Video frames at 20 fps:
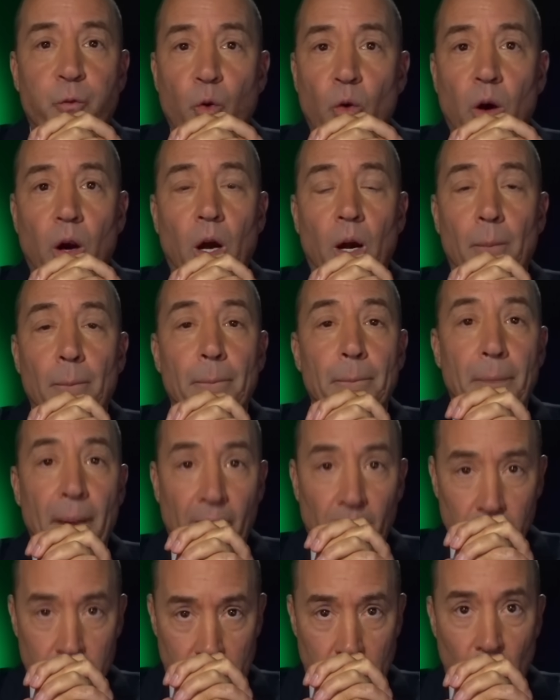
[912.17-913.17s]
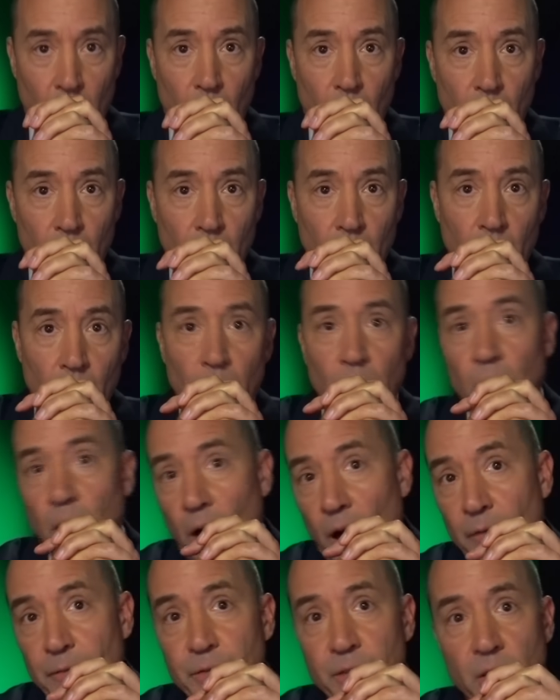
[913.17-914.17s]
for Humberto
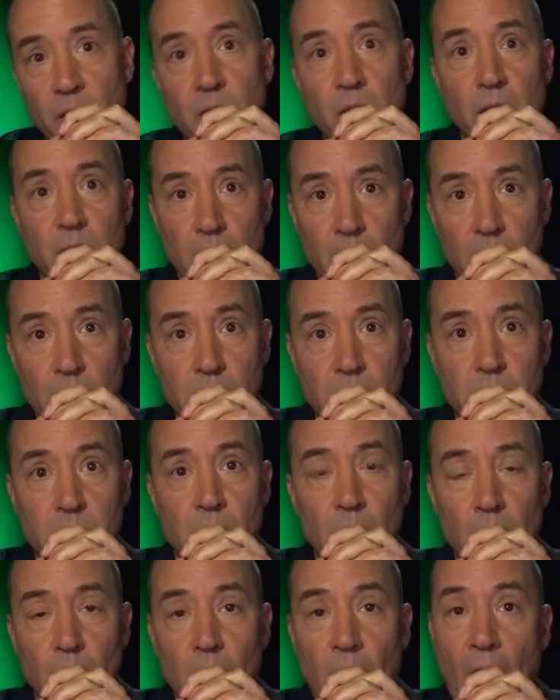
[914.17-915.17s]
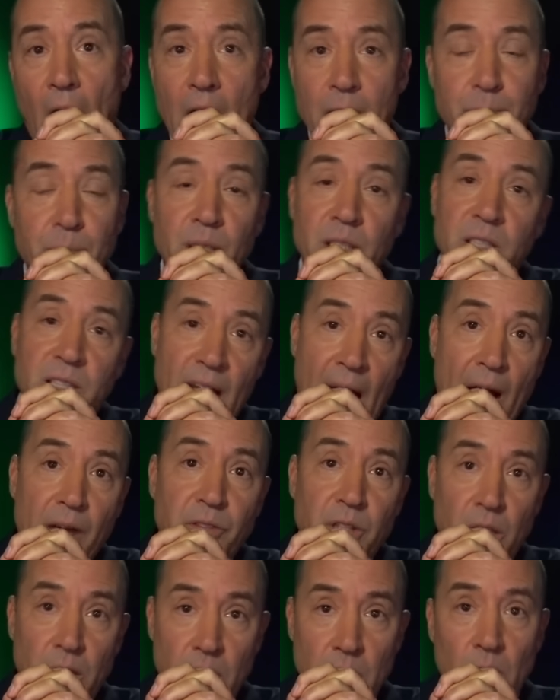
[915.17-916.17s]
off to the east, I'd be
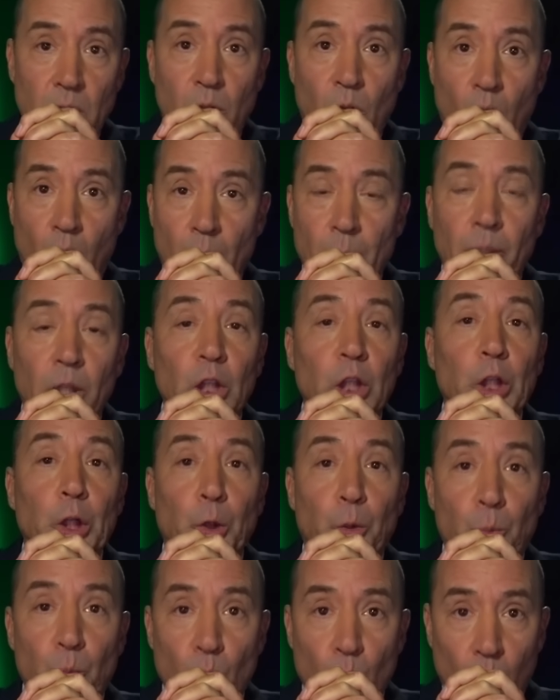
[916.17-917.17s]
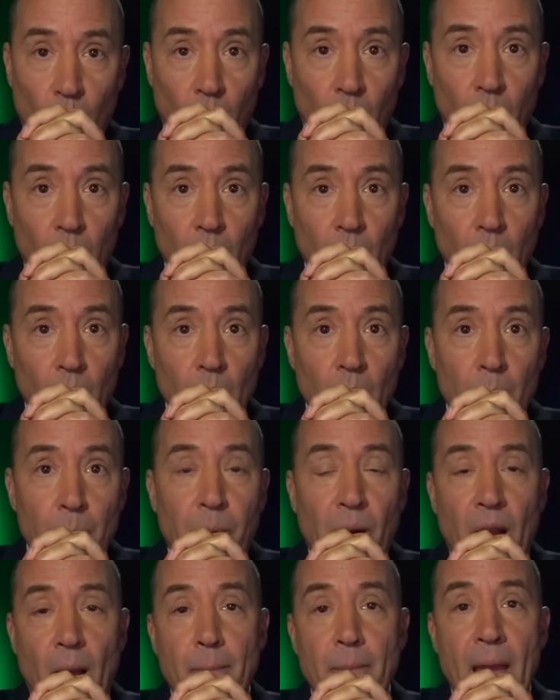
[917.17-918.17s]
sounding the alarm a little more,
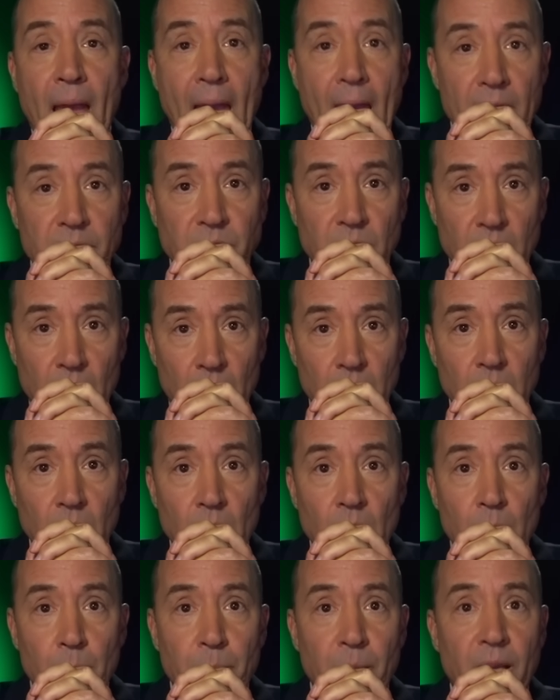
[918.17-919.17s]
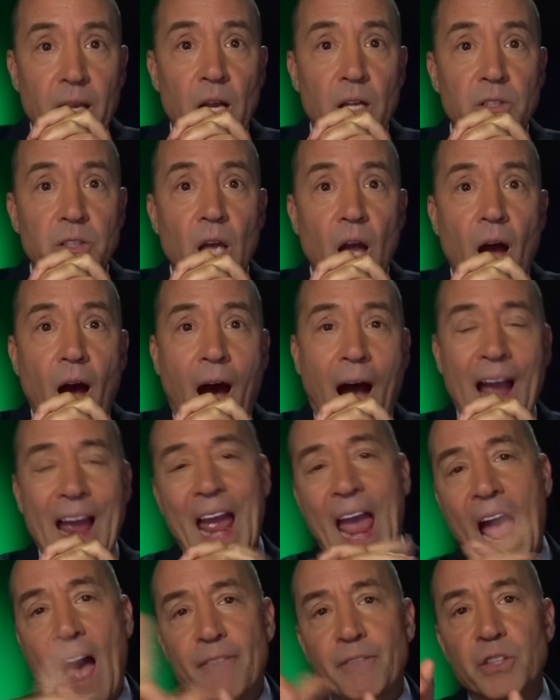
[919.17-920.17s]
but I'm hesitant because I
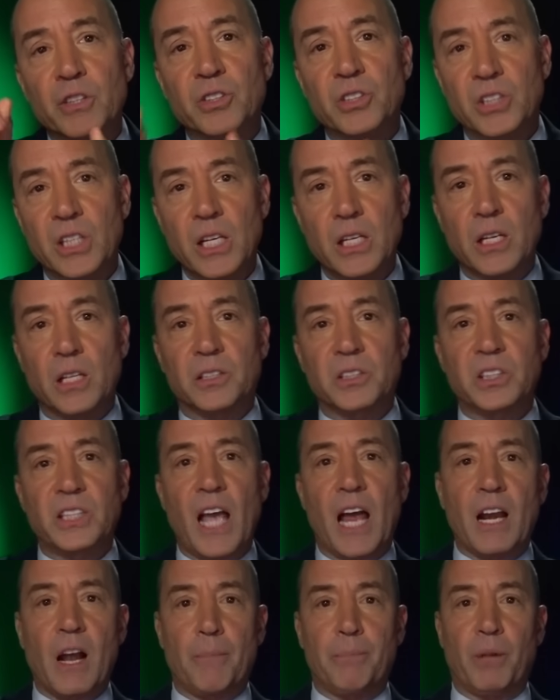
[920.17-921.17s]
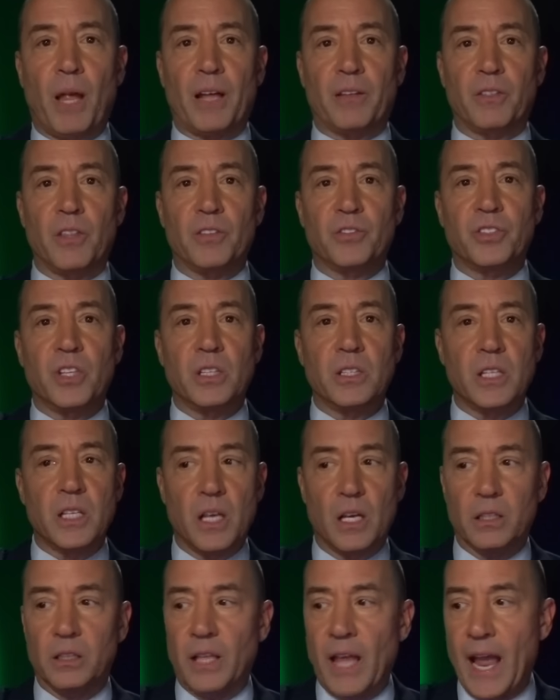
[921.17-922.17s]
haven't seen a setup like this in
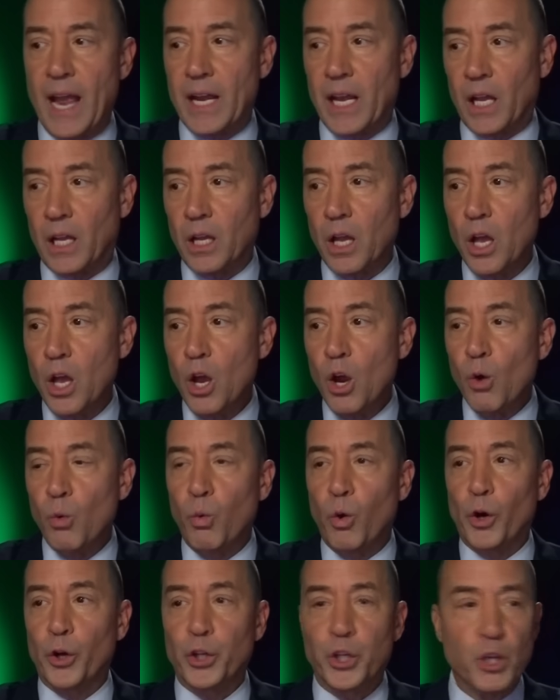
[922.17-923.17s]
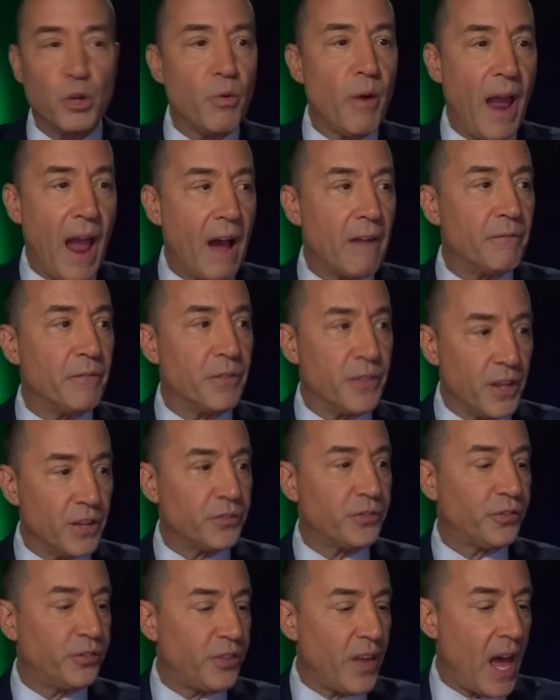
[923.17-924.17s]
the Atlantic where you have
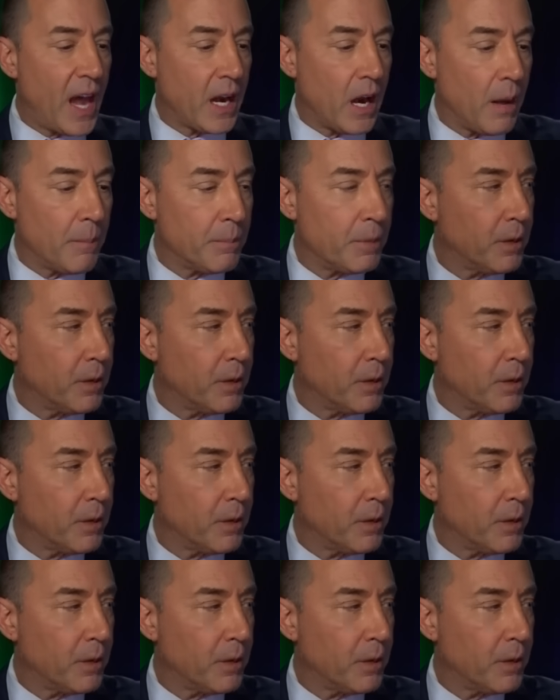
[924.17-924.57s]
this setup.